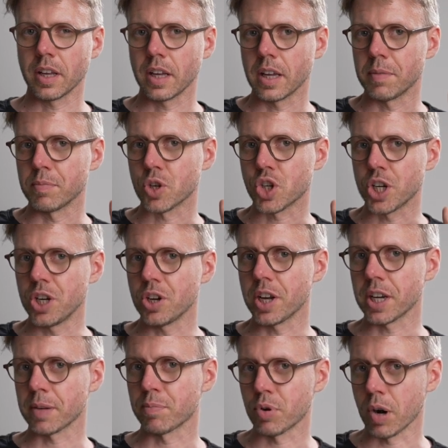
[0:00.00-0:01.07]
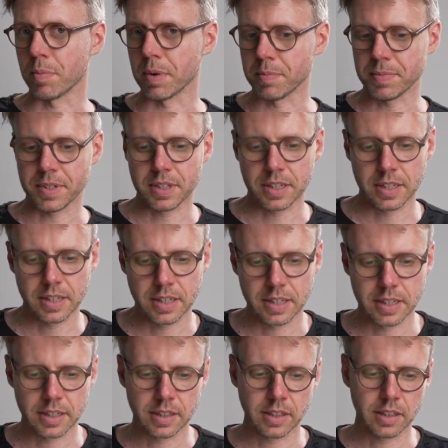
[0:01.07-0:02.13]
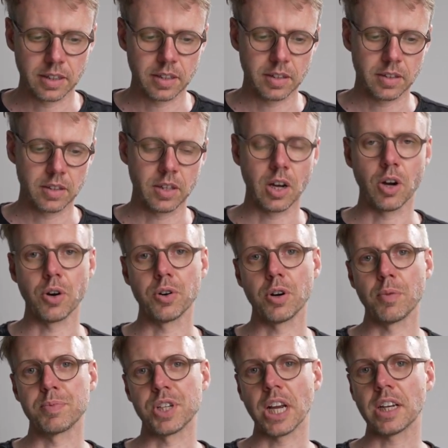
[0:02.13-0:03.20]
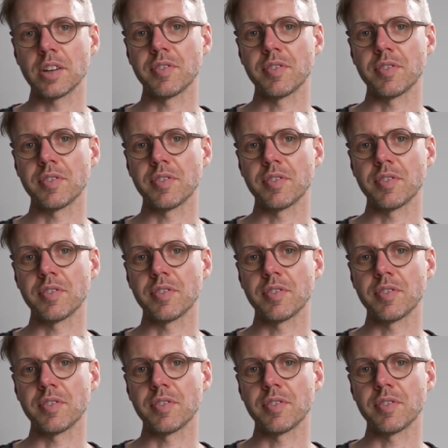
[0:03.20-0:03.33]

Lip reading: In machine learning problems, our objective